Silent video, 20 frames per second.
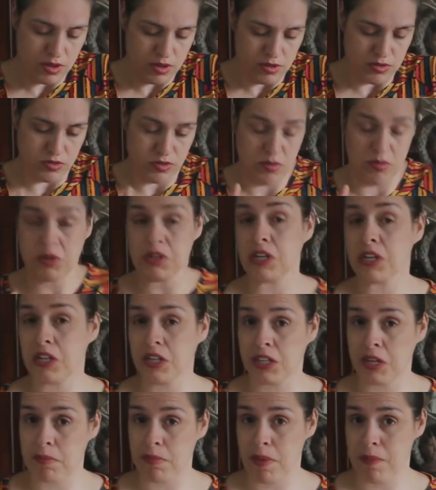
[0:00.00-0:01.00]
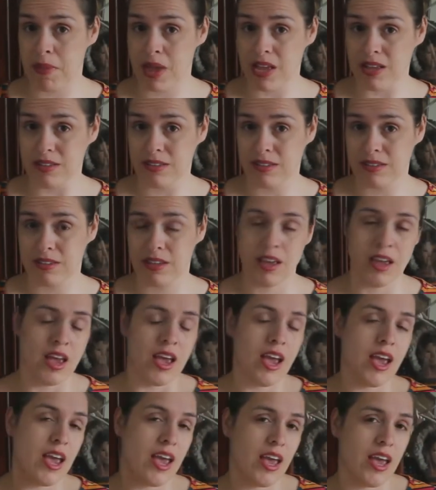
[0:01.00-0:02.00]
so I'm gonna clean up my mess.
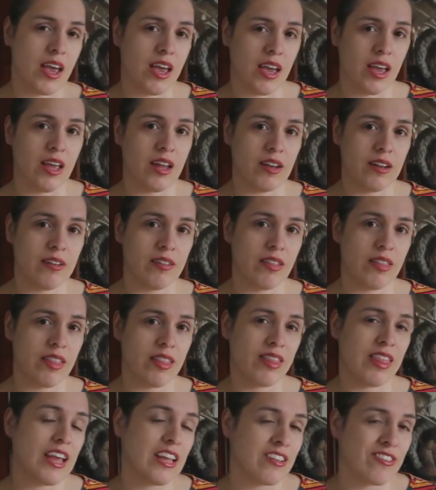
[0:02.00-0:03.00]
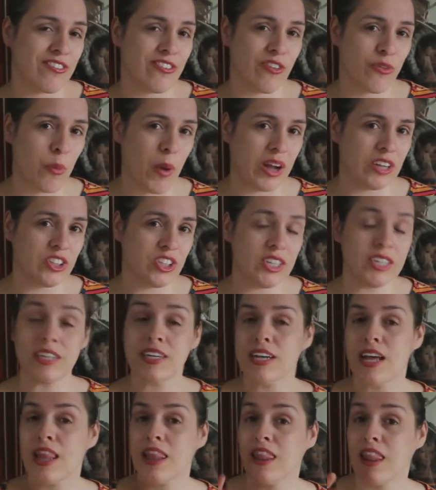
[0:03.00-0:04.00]
And thanks for watching.
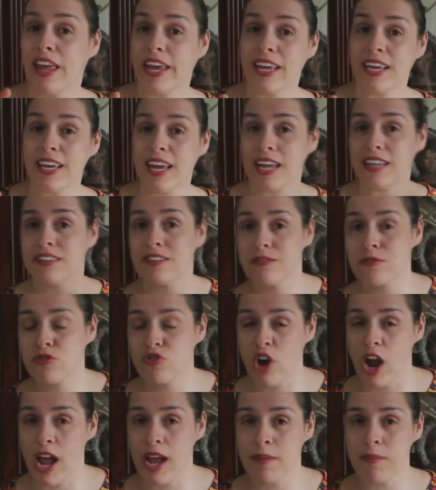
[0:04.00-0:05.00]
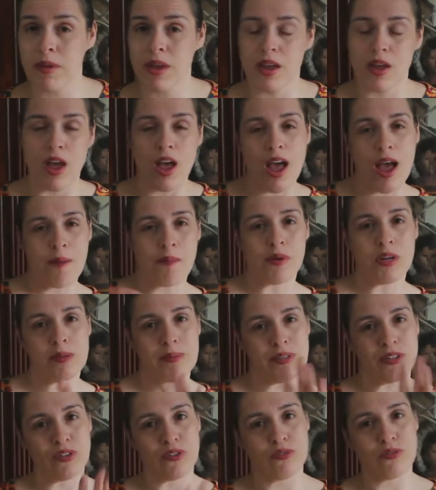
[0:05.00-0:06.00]
Like and subscribe. We're gonna
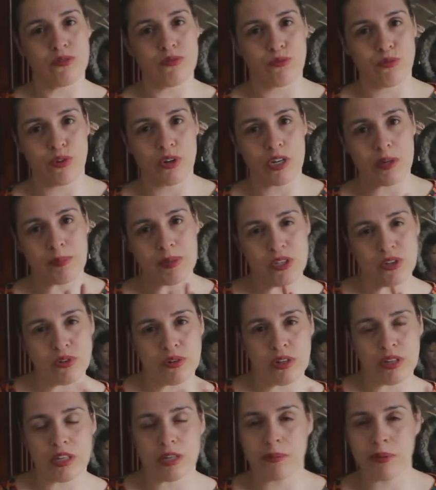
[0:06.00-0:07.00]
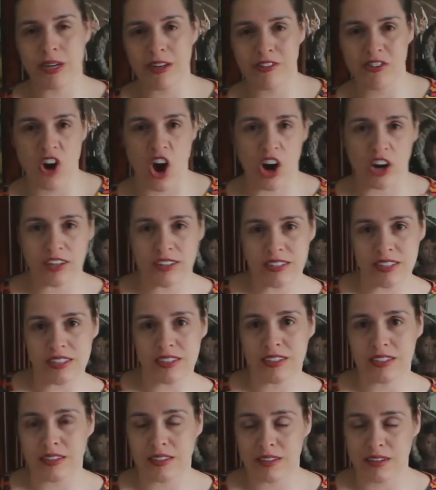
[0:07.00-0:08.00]
be doing a little bit of
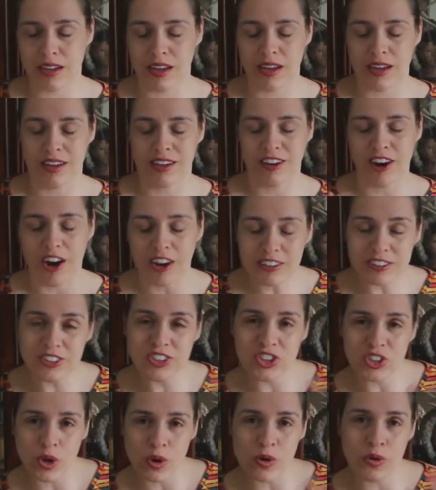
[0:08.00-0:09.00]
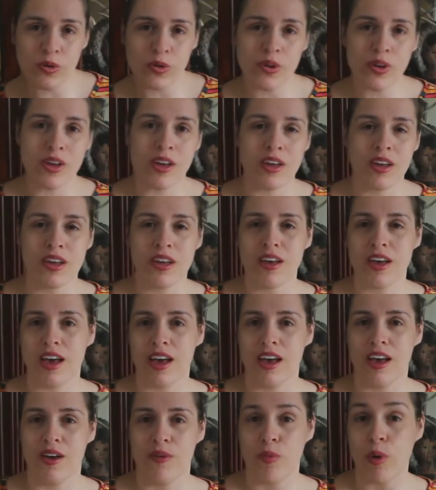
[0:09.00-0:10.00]
gardening, garden show.
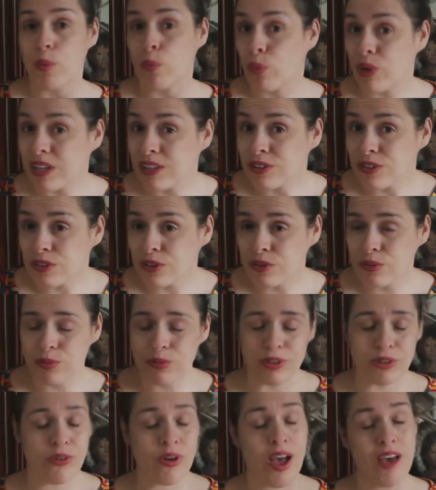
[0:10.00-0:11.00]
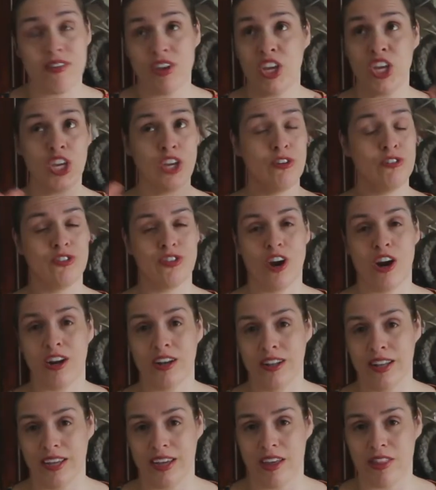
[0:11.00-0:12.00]
What we do. We don't have a huge
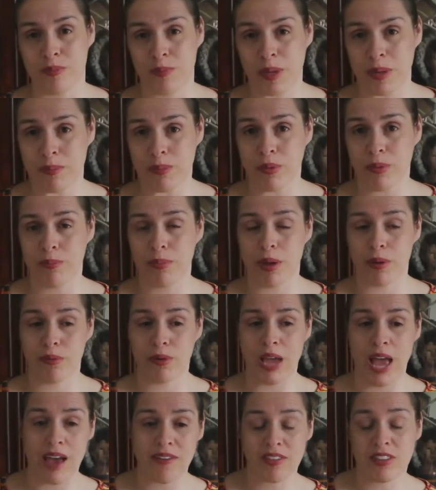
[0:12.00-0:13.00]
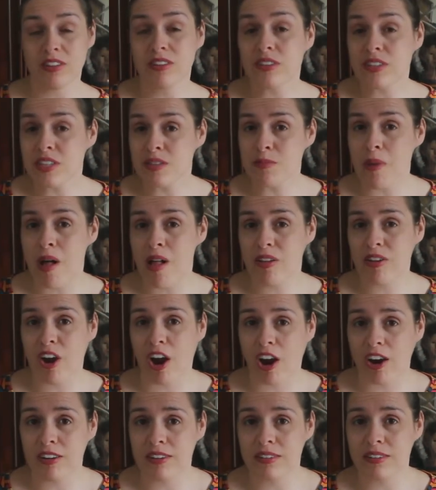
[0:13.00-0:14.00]
garden like other people, but we have a little small
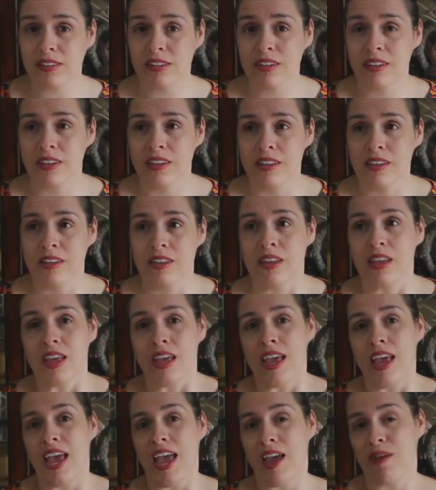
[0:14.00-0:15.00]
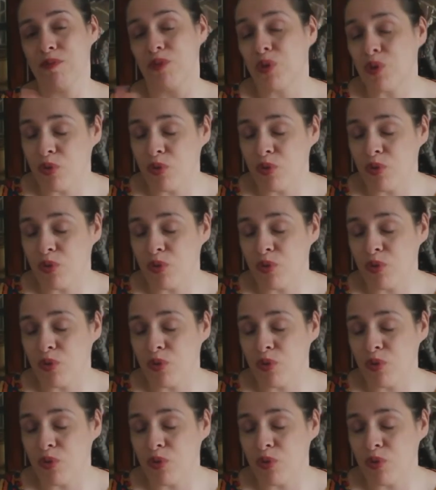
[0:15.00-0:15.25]
garden, and we're